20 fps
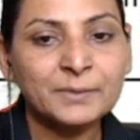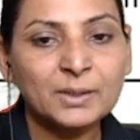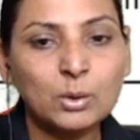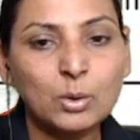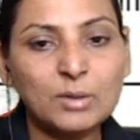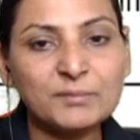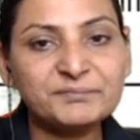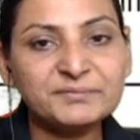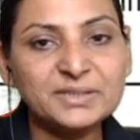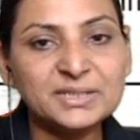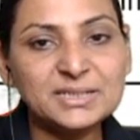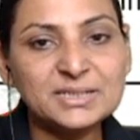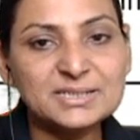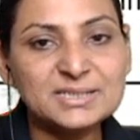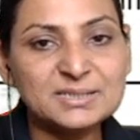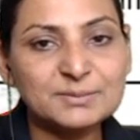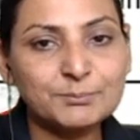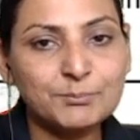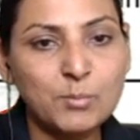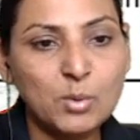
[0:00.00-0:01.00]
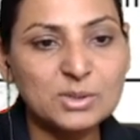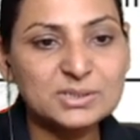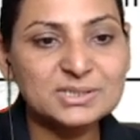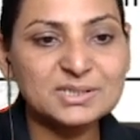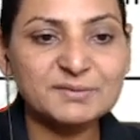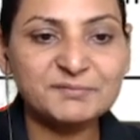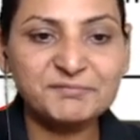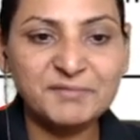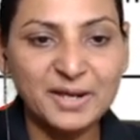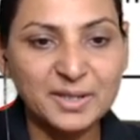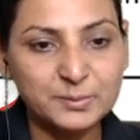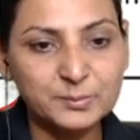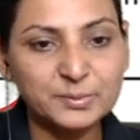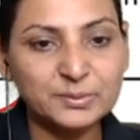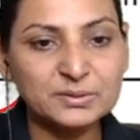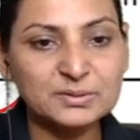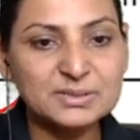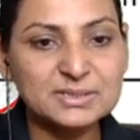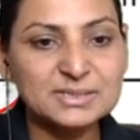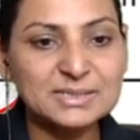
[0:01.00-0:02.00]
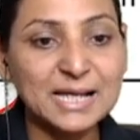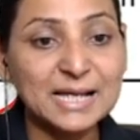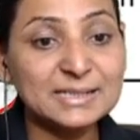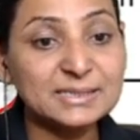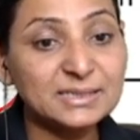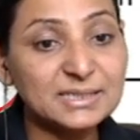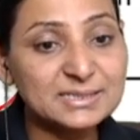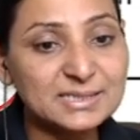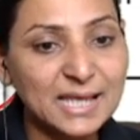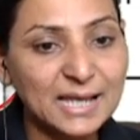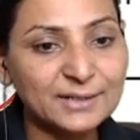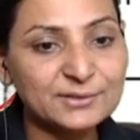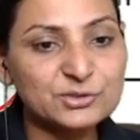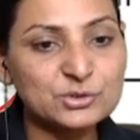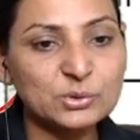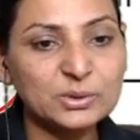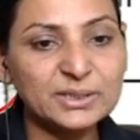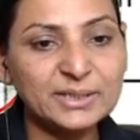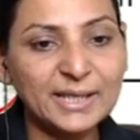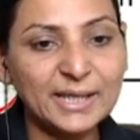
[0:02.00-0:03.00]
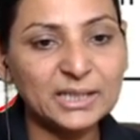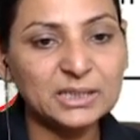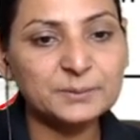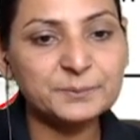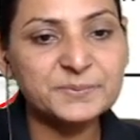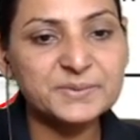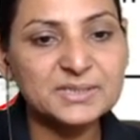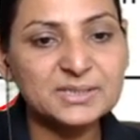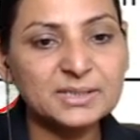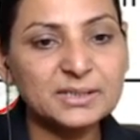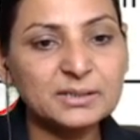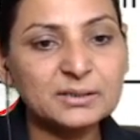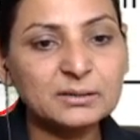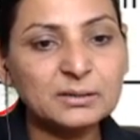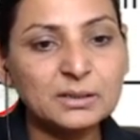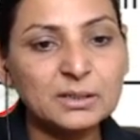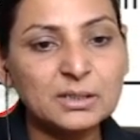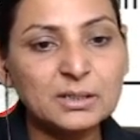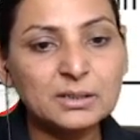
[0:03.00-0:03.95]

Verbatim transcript: of these mossy fibers, and this actually helps in